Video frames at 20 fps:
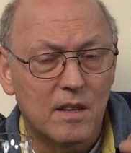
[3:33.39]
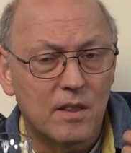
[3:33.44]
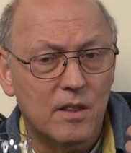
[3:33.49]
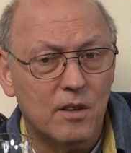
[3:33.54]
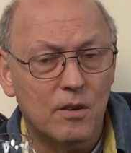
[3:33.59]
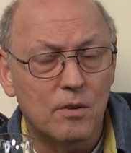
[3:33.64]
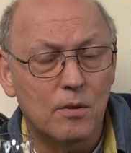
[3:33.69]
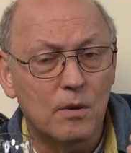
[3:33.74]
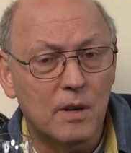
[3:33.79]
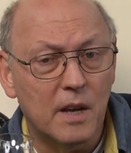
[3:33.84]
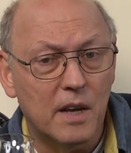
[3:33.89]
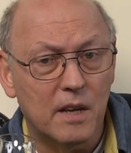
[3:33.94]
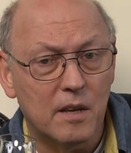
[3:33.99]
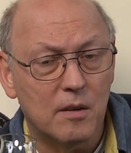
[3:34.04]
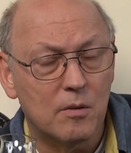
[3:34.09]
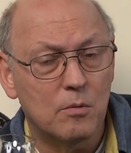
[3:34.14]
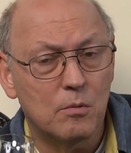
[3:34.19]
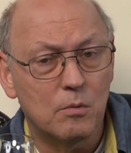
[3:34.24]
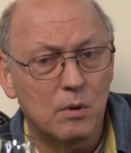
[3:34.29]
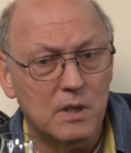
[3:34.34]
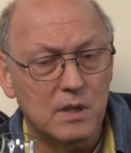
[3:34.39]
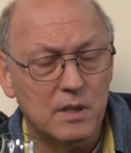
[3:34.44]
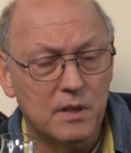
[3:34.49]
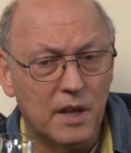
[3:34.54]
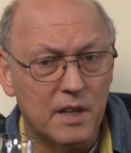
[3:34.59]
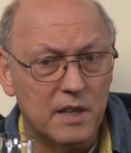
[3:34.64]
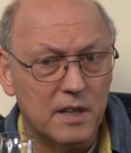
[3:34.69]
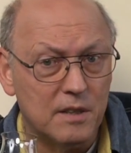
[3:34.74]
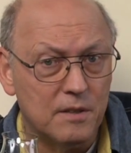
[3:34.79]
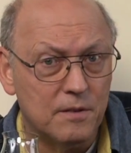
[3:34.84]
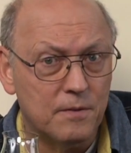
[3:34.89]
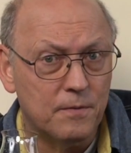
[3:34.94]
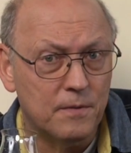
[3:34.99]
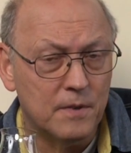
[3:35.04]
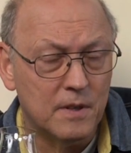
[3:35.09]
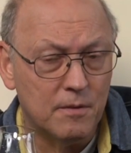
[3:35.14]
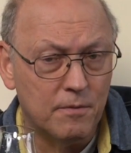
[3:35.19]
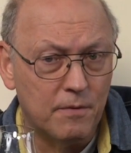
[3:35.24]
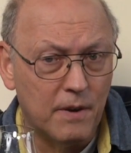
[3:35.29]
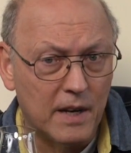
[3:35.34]
the cooling wasn't that
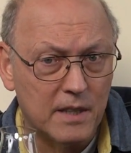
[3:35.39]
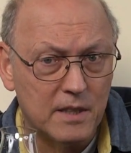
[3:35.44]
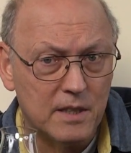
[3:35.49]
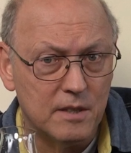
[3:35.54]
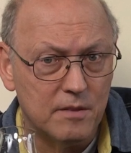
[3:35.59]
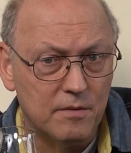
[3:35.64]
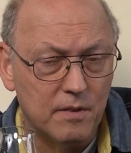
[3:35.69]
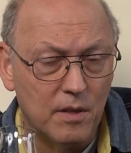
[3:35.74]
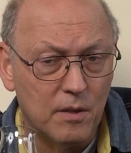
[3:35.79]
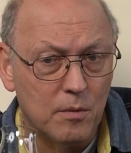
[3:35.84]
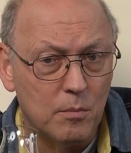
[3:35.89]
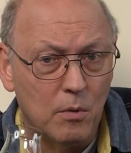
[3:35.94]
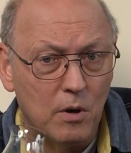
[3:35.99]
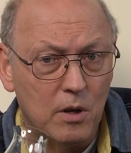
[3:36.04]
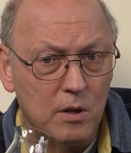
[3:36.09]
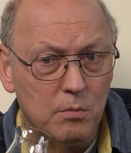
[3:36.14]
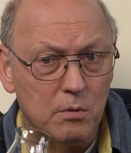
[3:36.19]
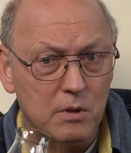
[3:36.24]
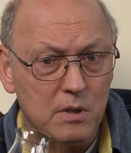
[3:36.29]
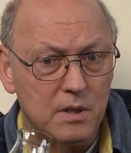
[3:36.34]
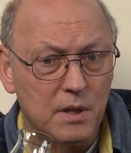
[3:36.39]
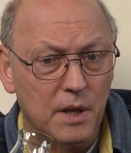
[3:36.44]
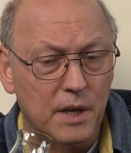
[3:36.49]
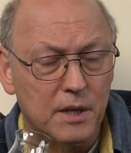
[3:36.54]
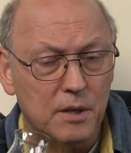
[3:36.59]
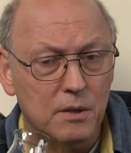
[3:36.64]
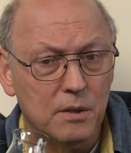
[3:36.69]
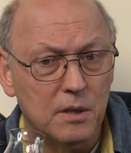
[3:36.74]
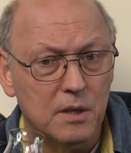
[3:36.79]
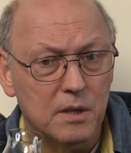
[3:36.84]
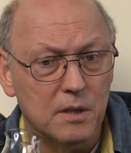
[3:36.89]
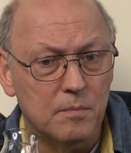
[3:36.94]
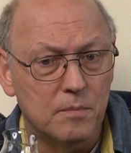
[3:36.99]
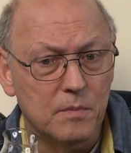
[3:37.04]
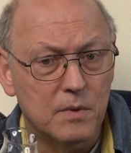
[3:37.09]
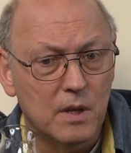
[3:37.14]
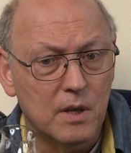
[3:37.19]
effective and the malt wasn't that good.